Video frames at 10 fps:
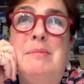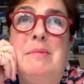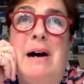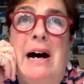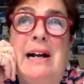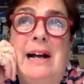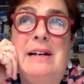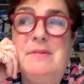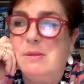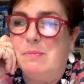
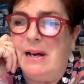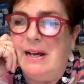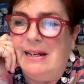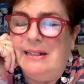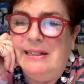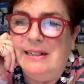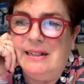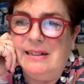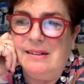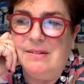archives by
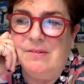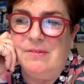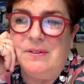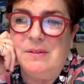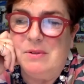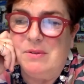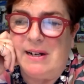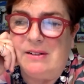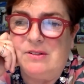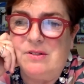leading film
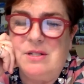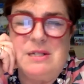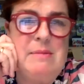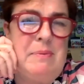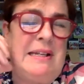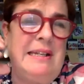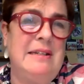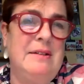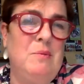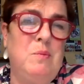directors, but
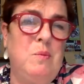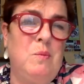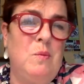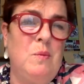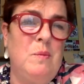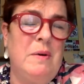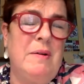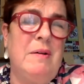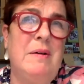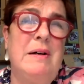the
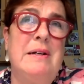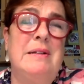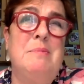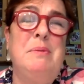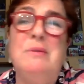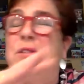beauty